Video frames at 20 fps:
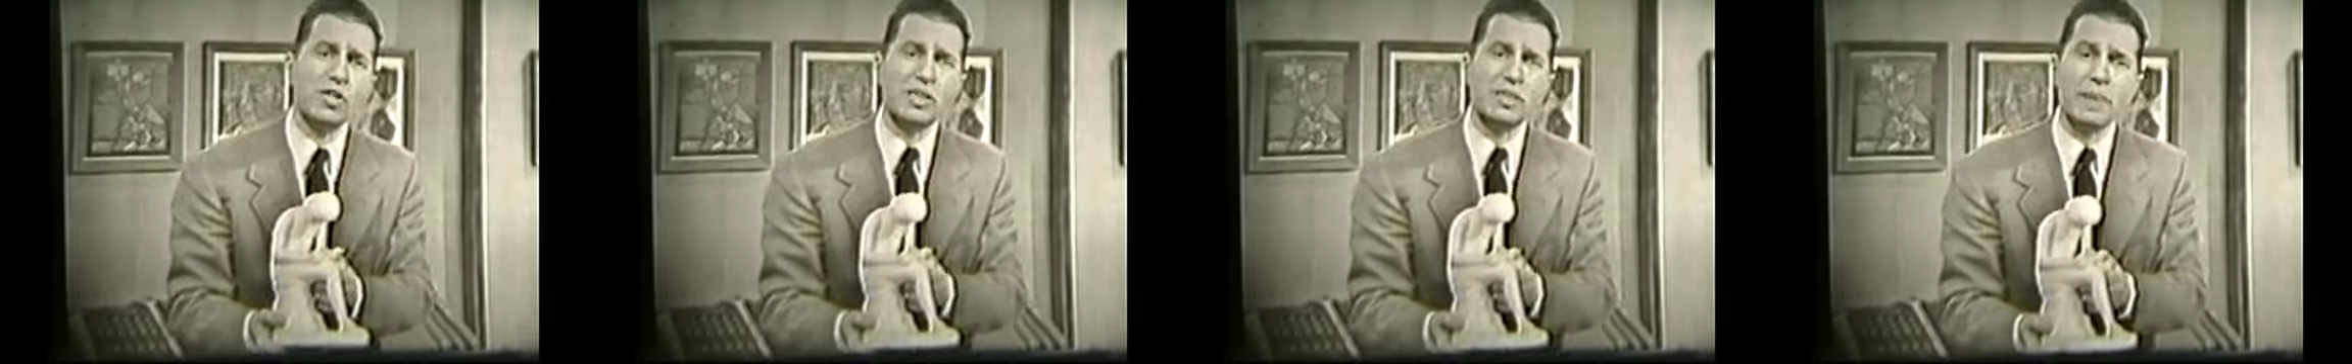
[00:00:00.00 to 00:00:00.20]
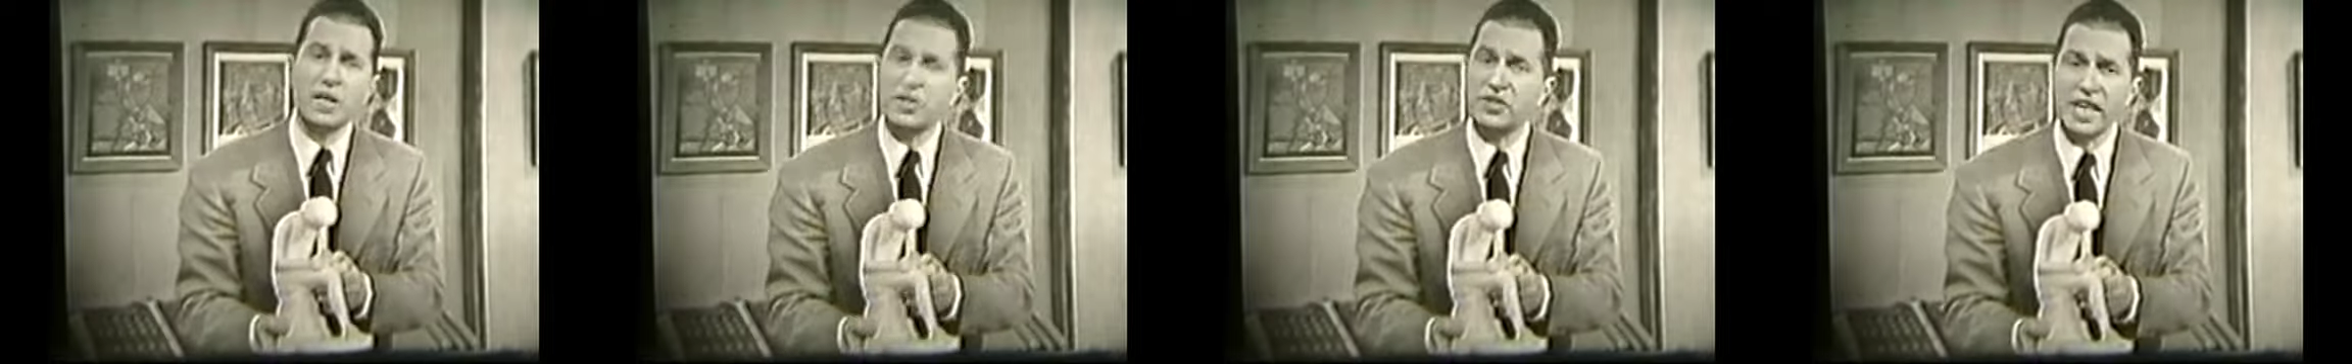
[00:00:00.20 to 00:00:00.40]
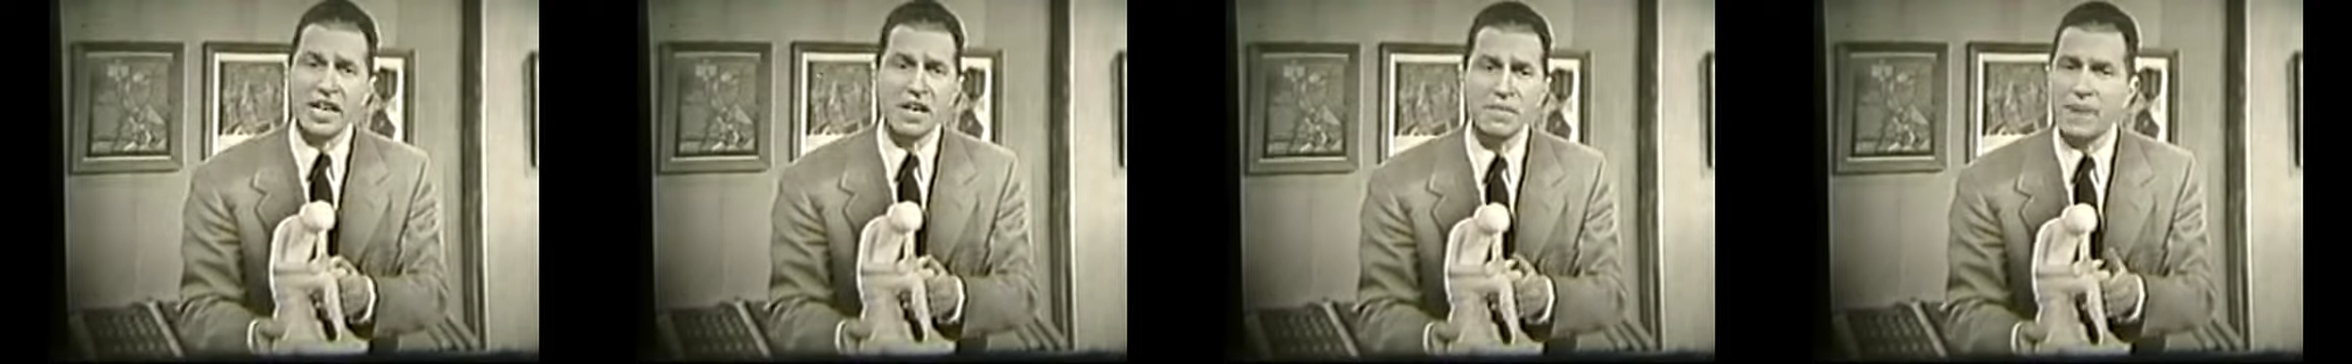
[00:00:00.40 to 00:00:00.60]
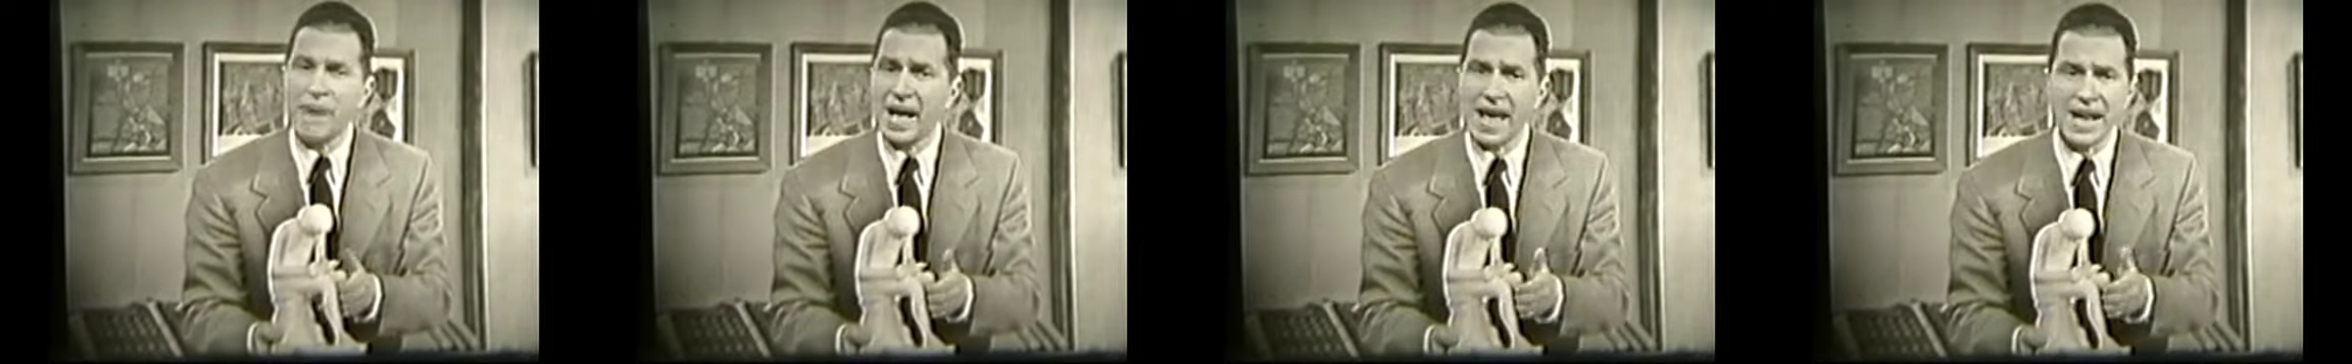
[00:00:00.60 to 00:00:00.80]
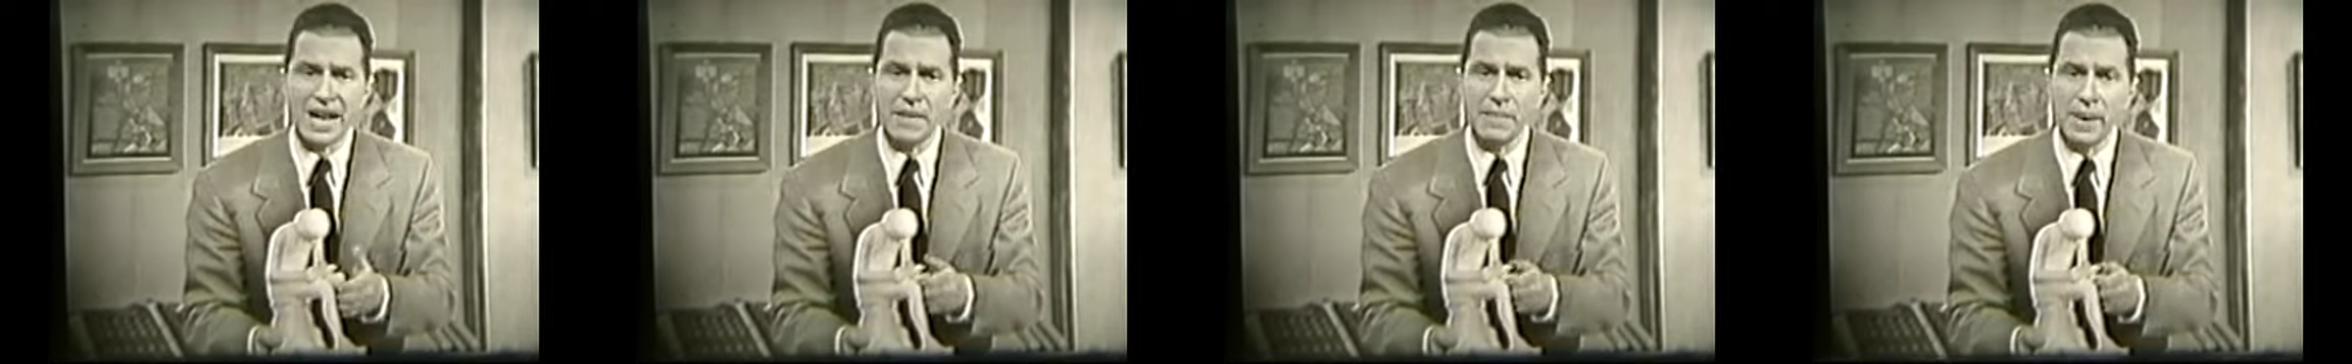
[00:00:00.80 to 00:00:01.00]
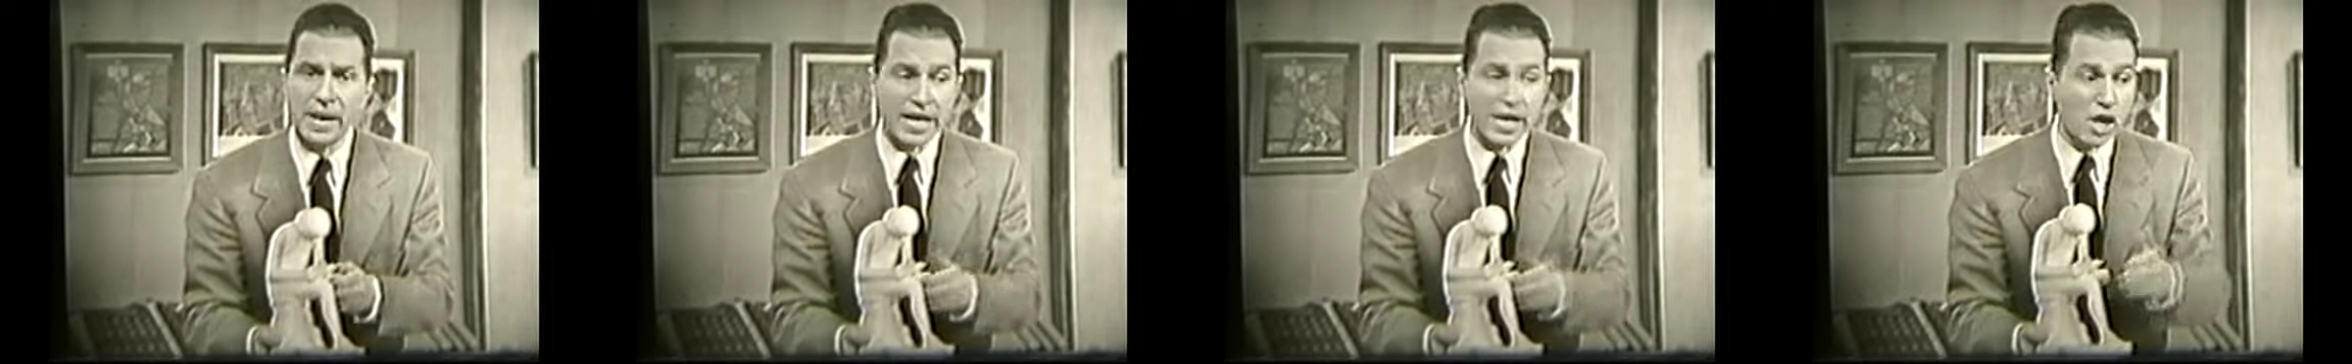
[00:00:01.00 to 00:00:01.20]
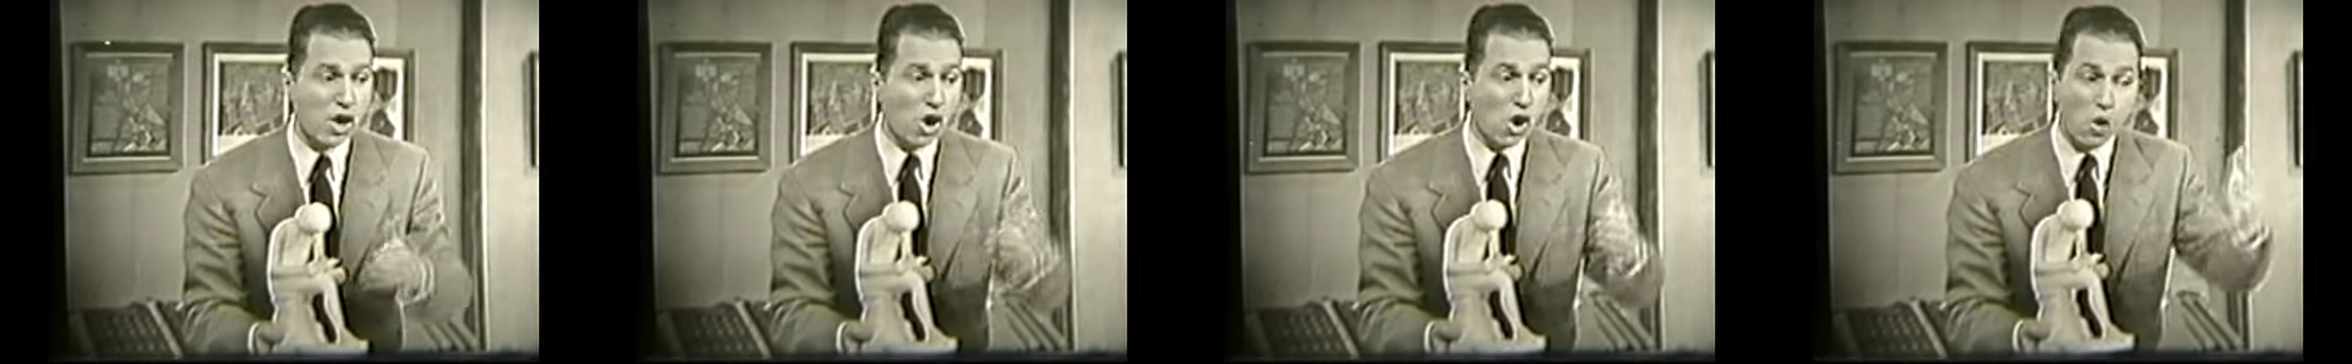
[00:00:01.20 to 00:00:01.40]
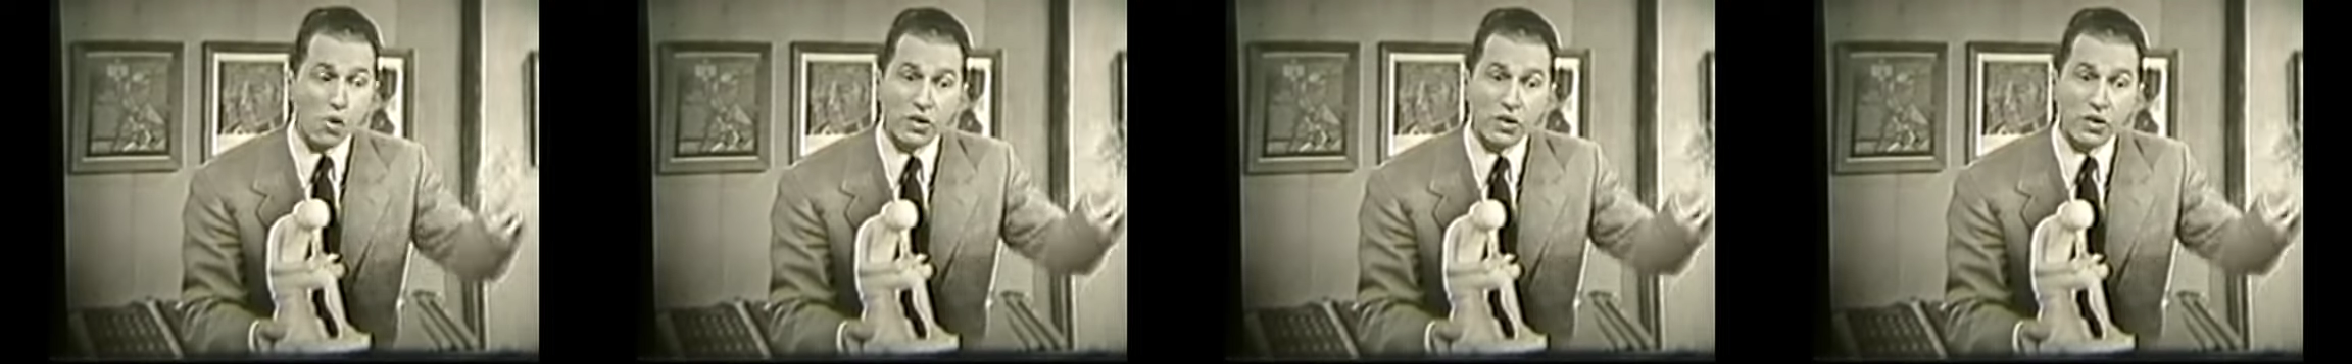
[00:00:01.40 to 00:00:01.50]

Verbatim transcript: is to be seen by anybody